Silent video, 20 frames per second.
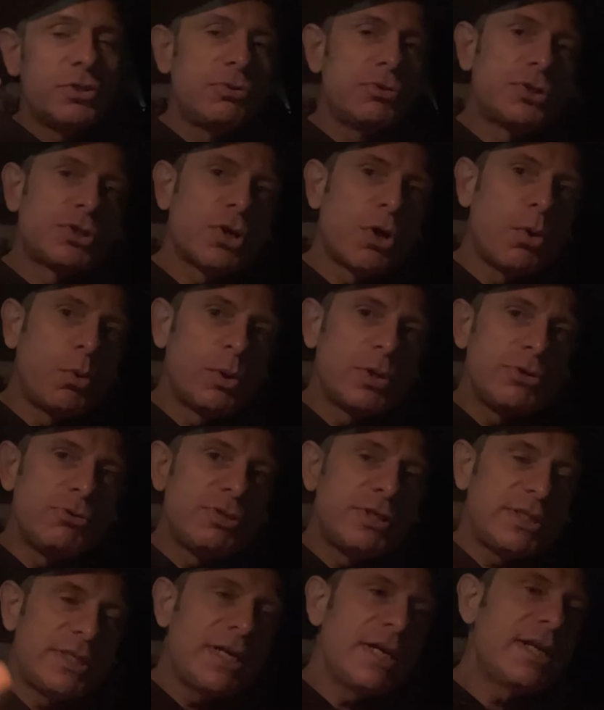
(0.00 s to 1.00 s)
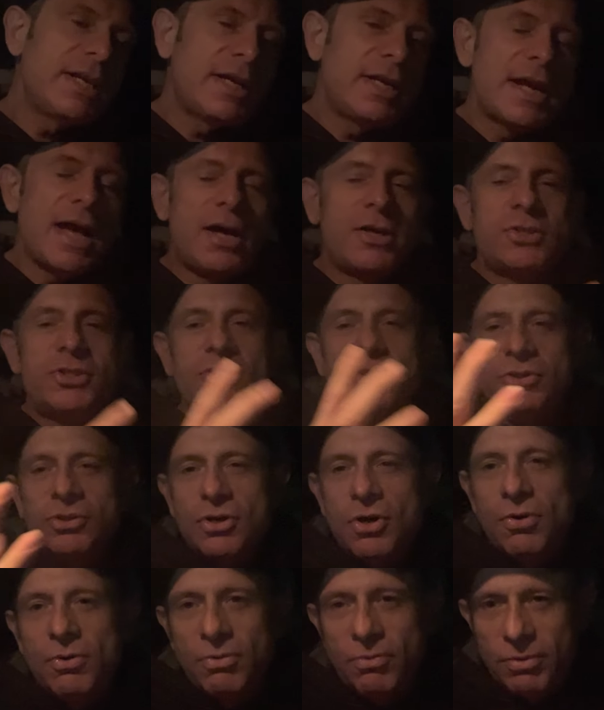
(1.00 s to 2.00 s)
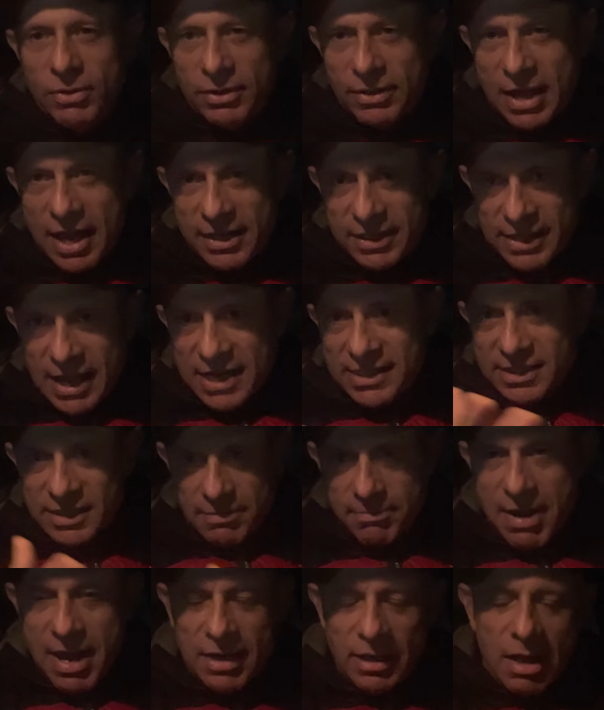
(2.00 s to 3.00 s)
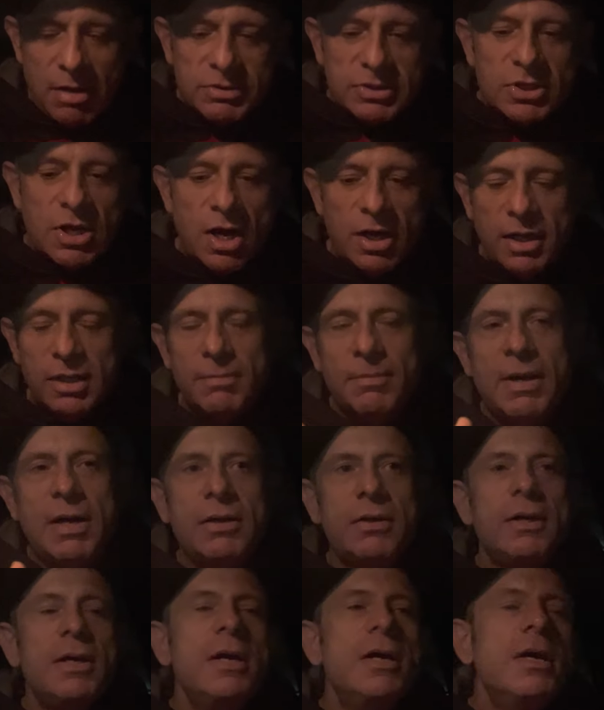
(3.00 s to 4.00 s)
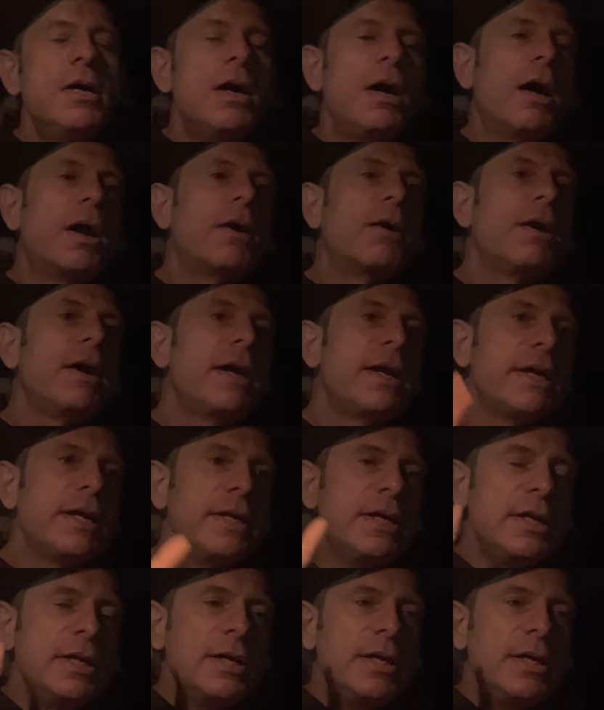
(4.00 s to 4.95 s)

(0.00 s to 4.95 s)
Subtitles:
So when you see it announced, you'll know that's the battle I was talking about. All right.